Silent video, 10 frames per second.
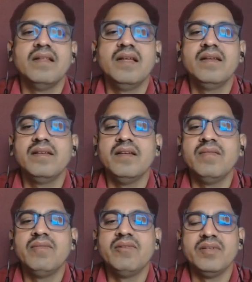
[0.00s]
Then
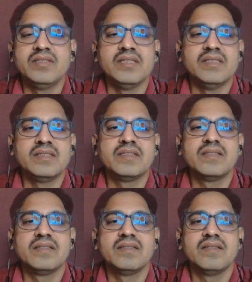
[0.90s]
inflorescence.
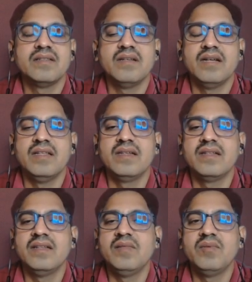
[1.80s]

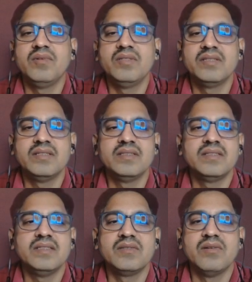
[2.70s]
Either the inflorescence
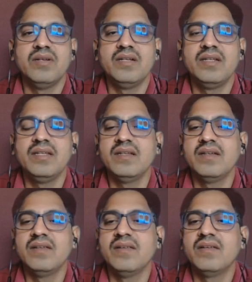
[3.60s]
is solitary
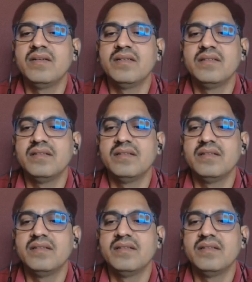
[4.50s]
or